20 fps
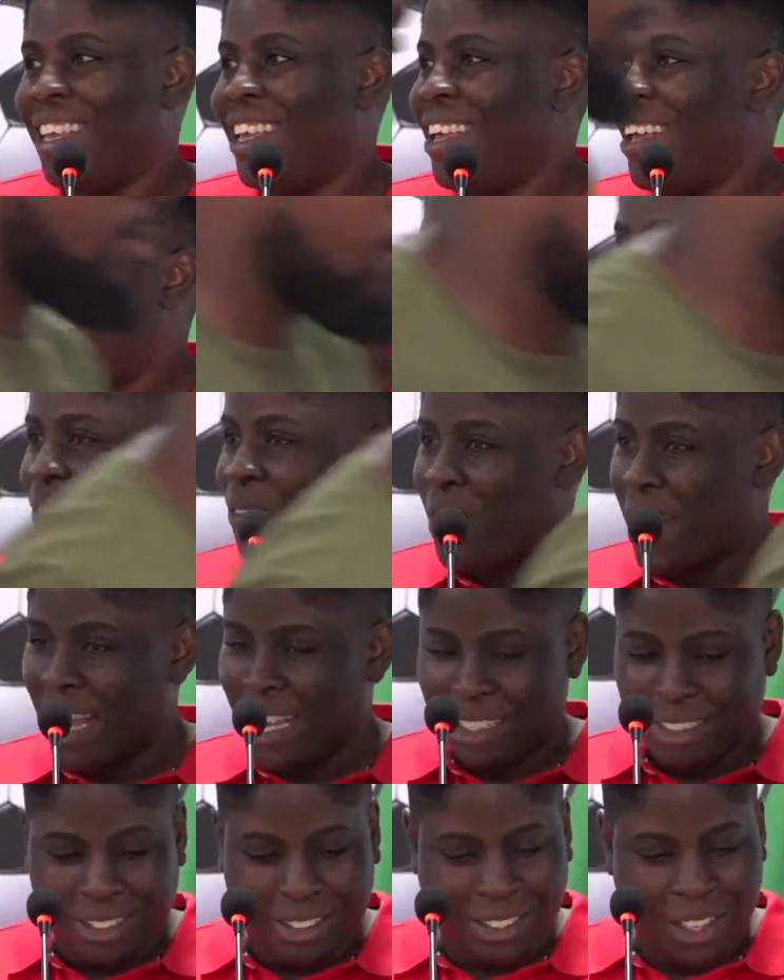All
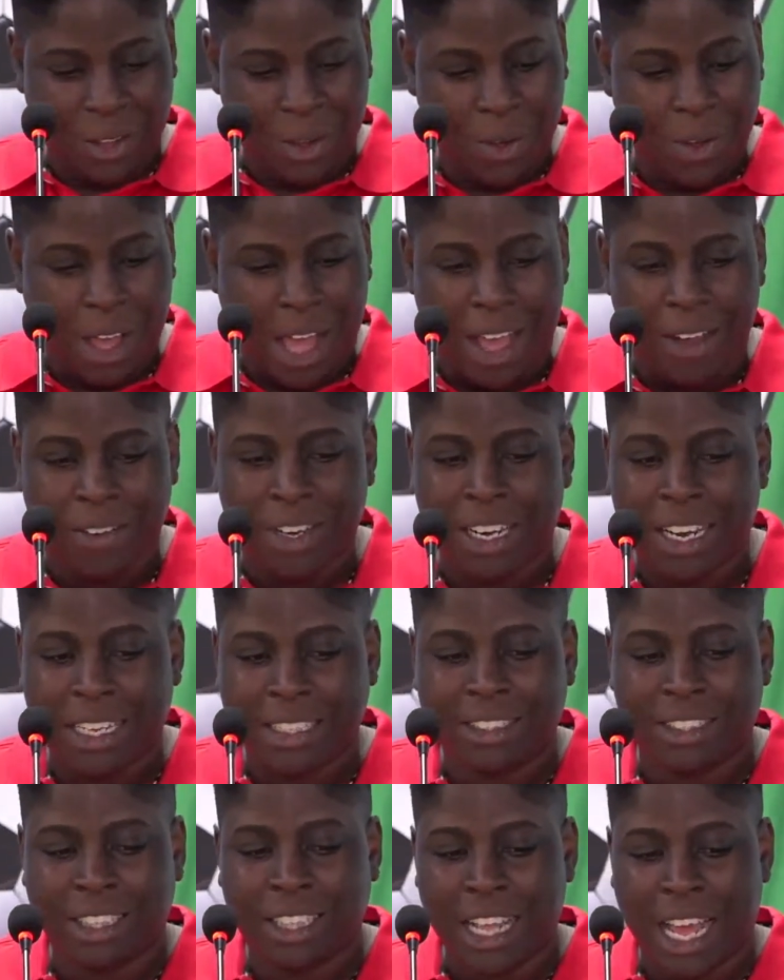right, so I would
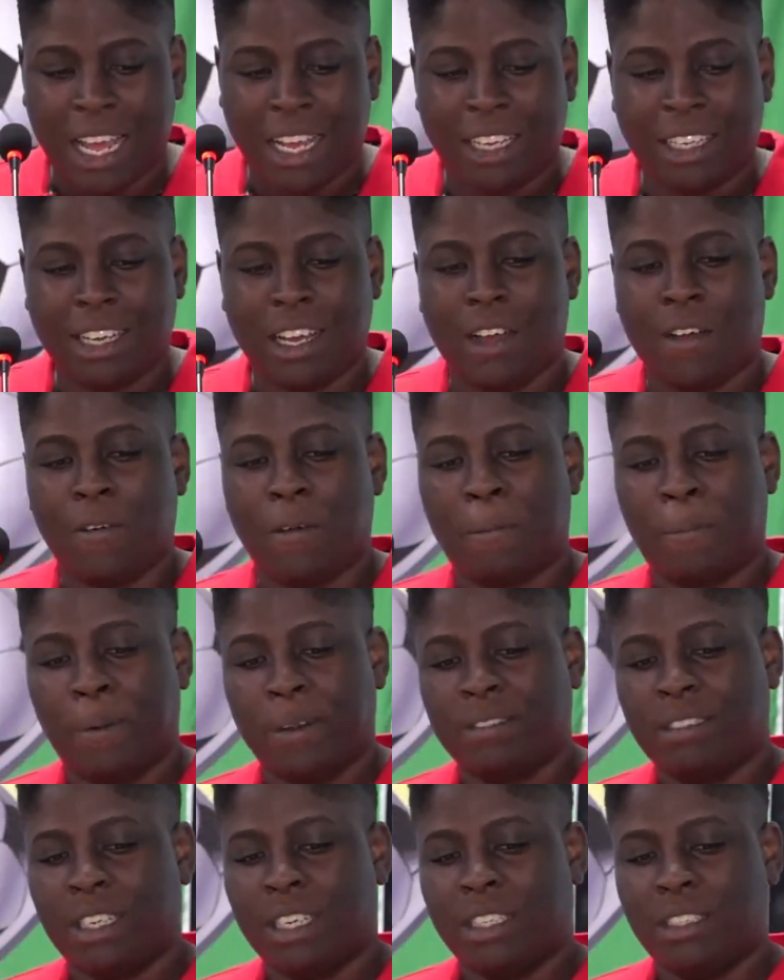like to thank our
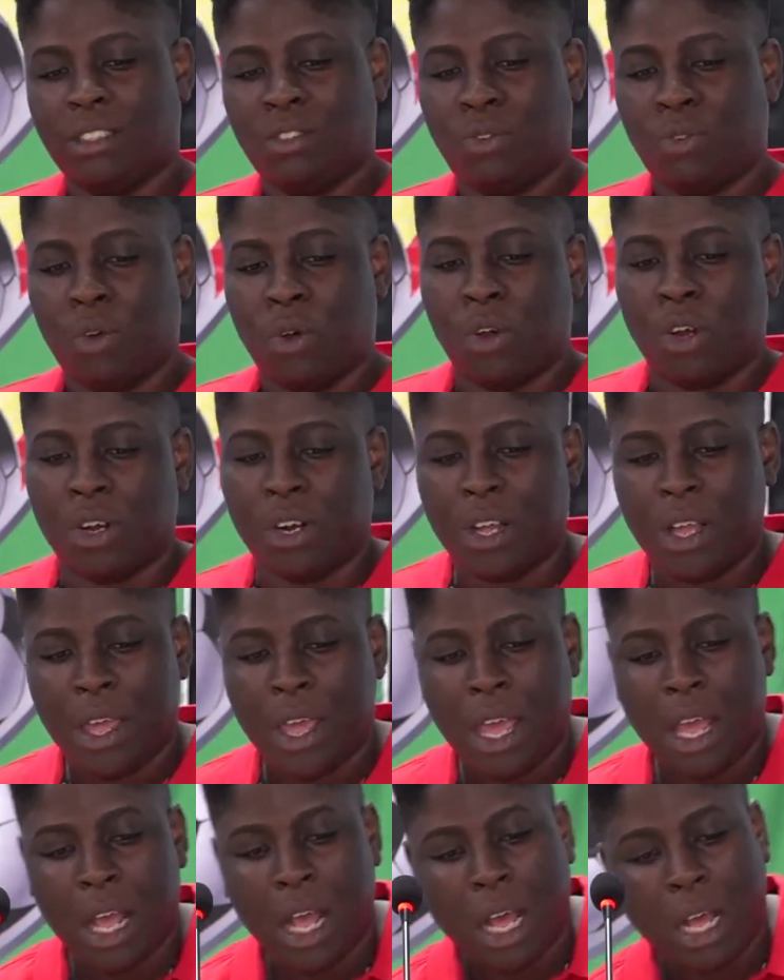president for
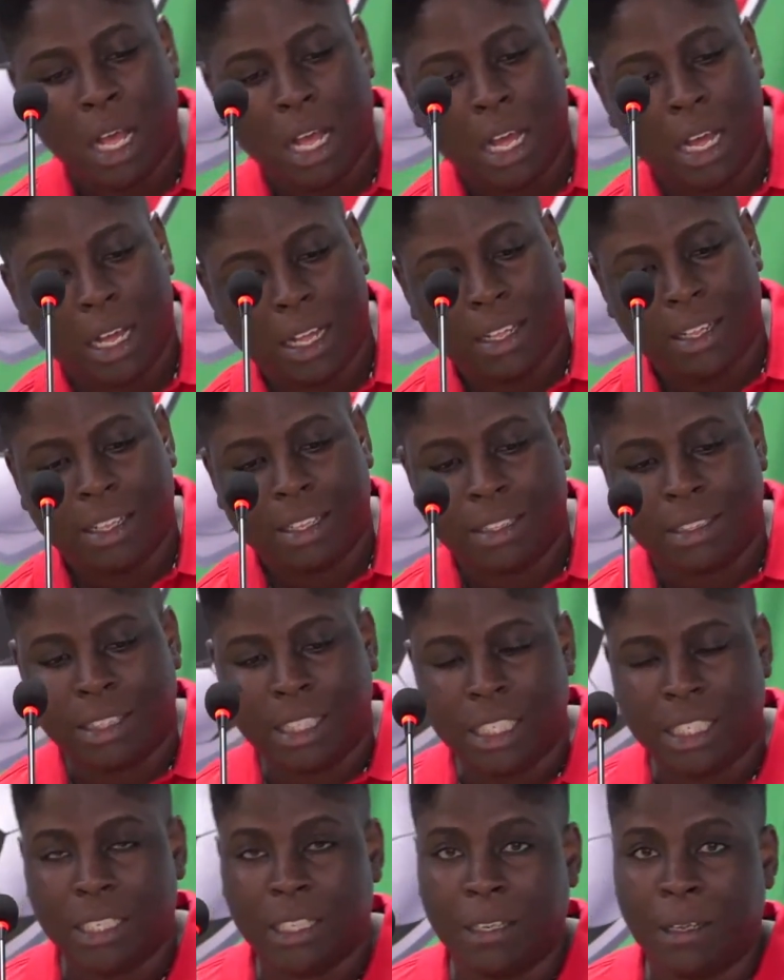
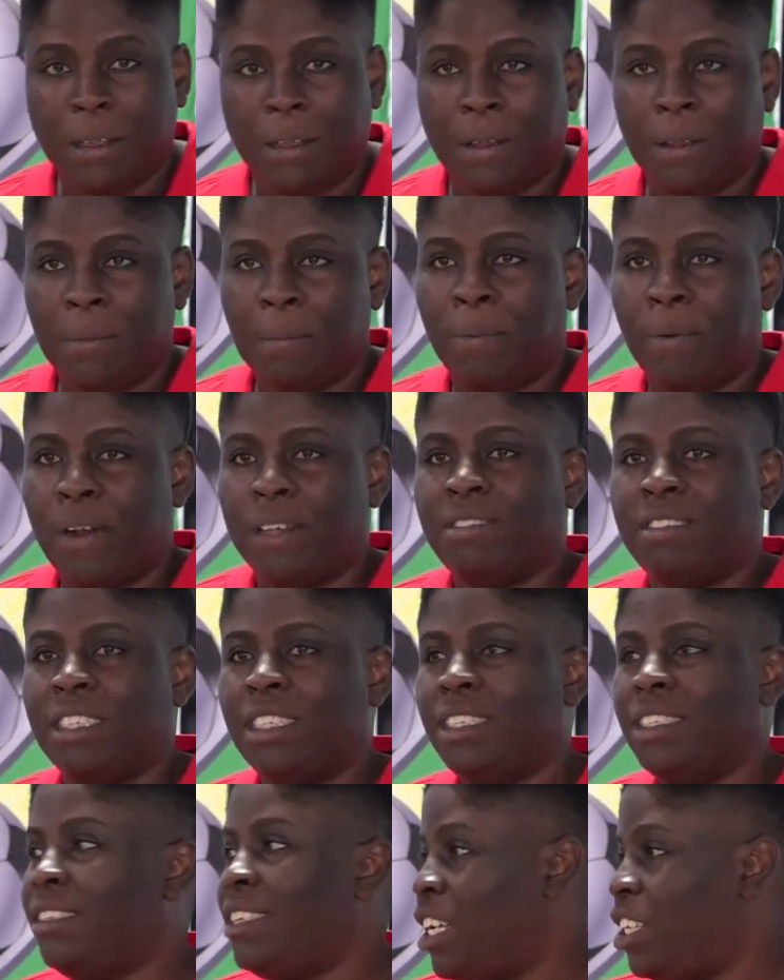the
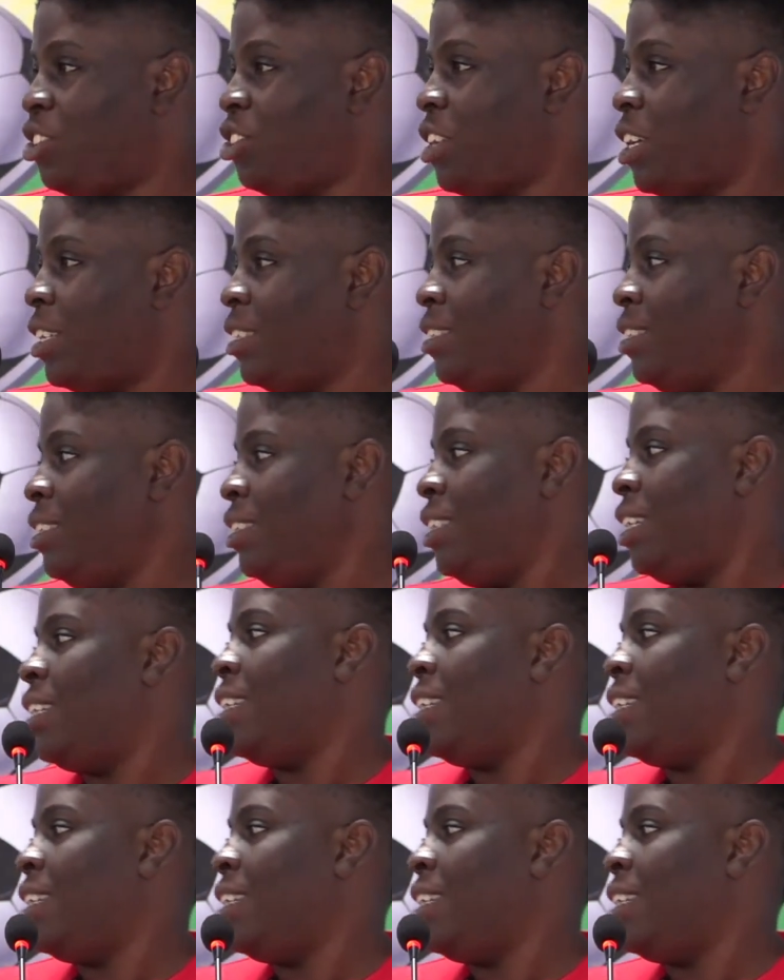presentation and